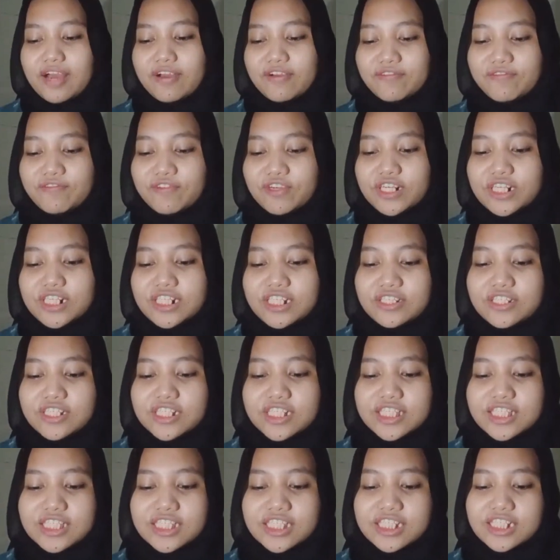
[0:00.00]
For the
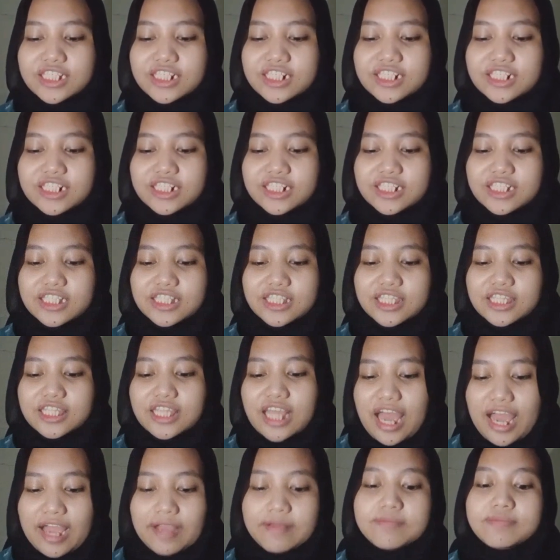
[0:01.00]
third
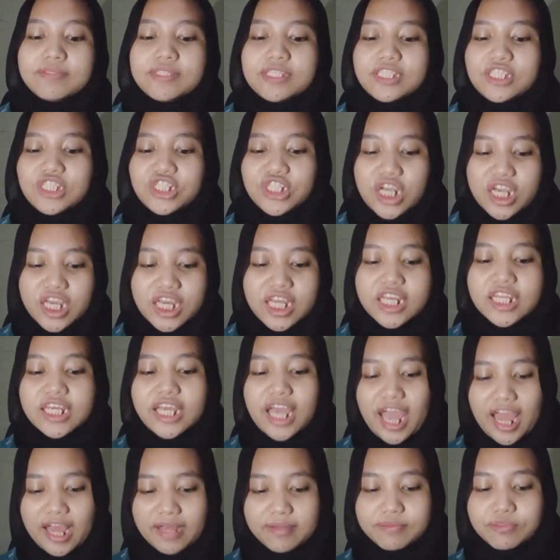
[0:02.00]
time the giant
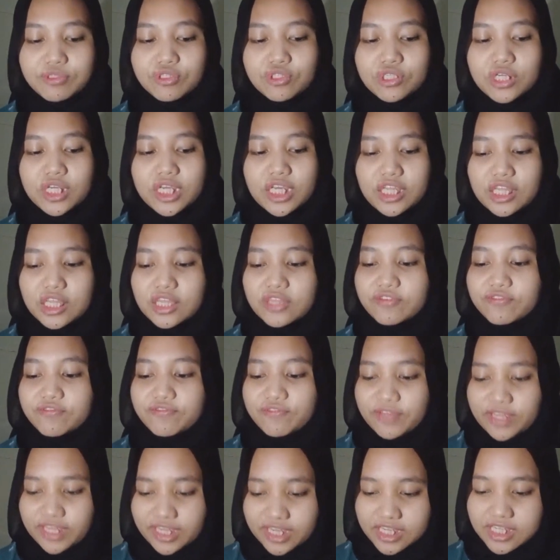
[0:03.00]
came to eat the
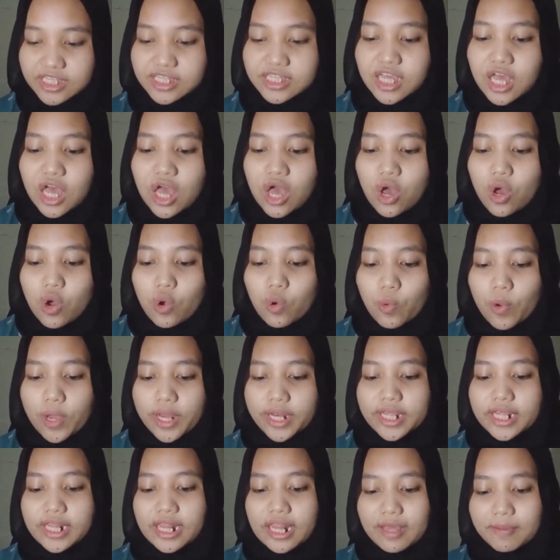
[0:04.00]
fish.
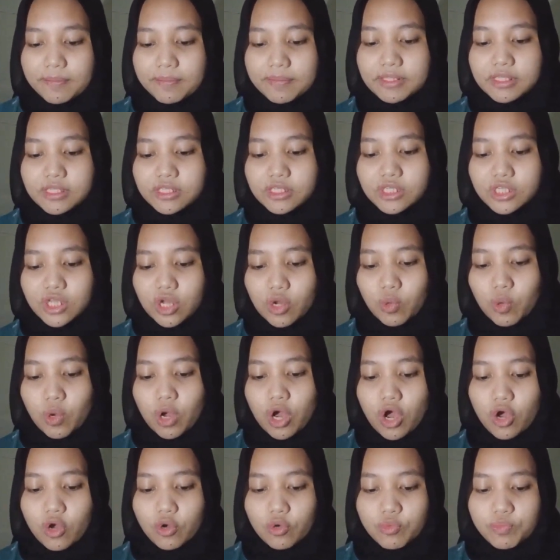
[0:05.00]
When Eleven saw
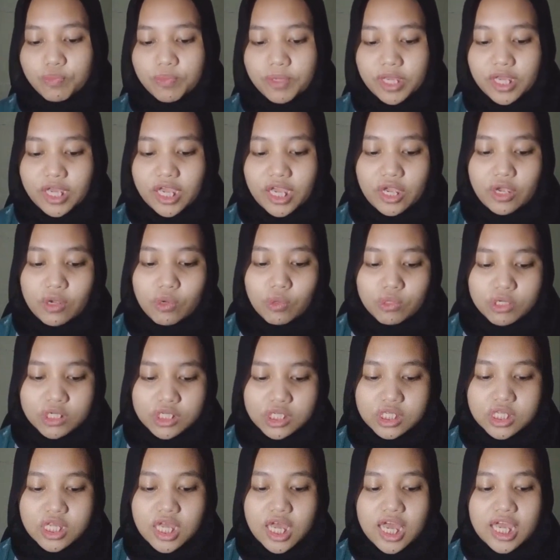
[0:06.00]
how big he
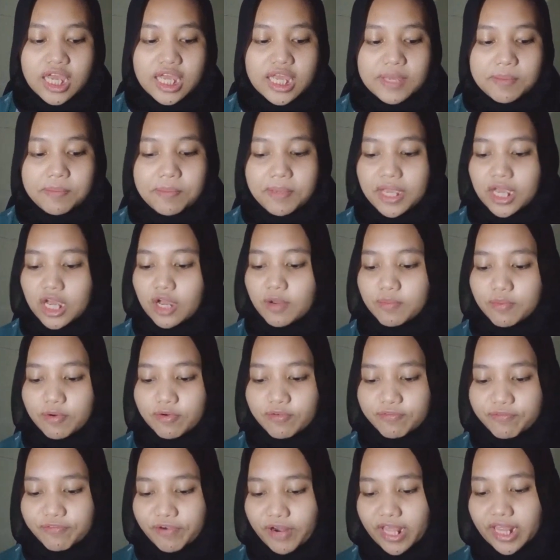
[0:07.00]
was, he became
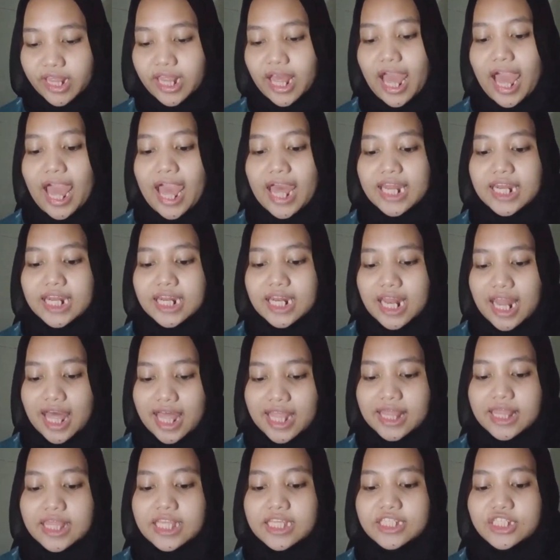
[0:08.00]
afraid and
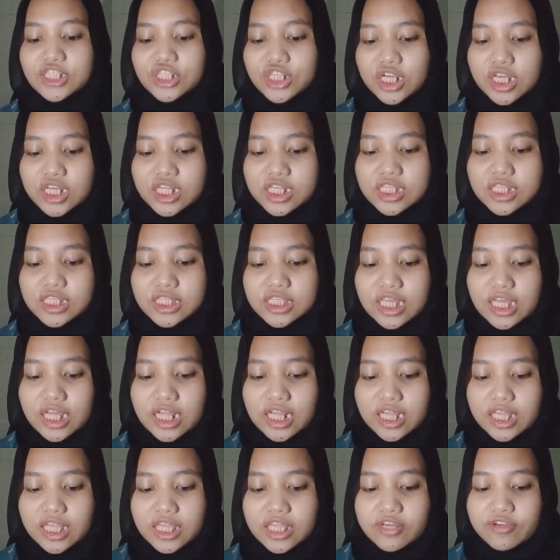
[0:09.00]
let the giant steal
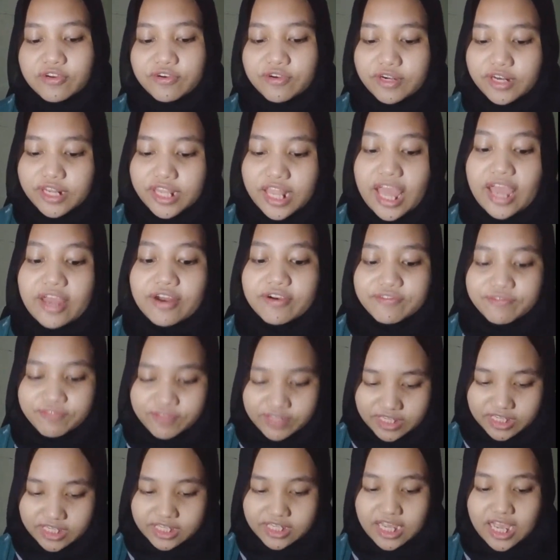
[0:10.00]
their
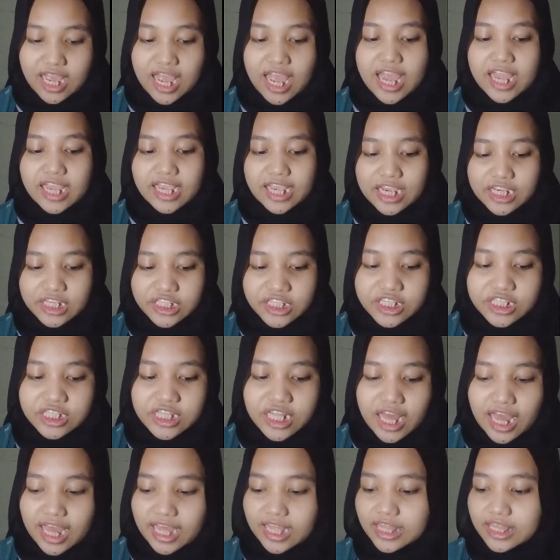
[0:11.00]
fish. Kancil
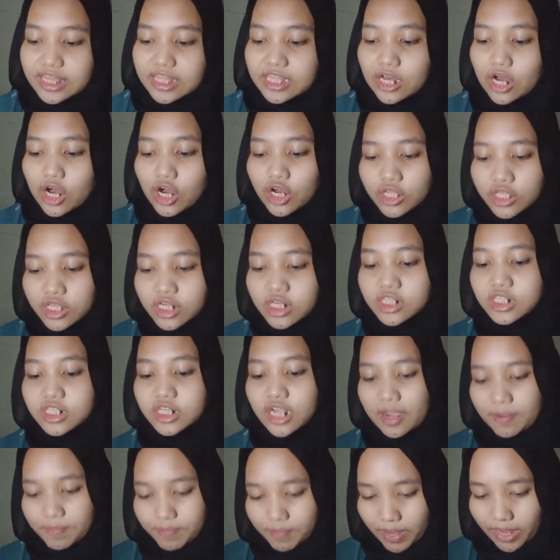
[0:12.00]
and the others
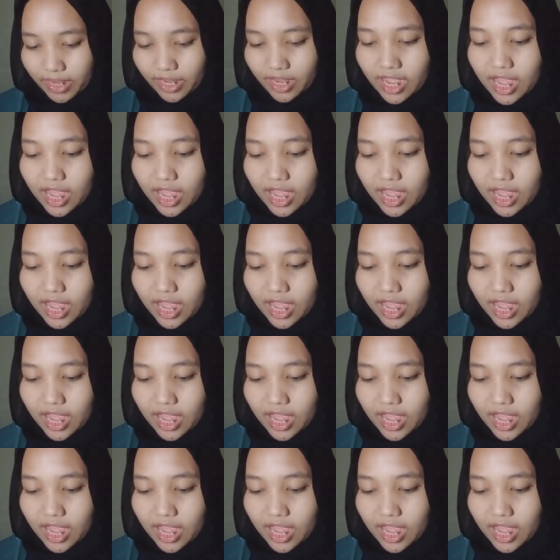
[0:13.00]
came back.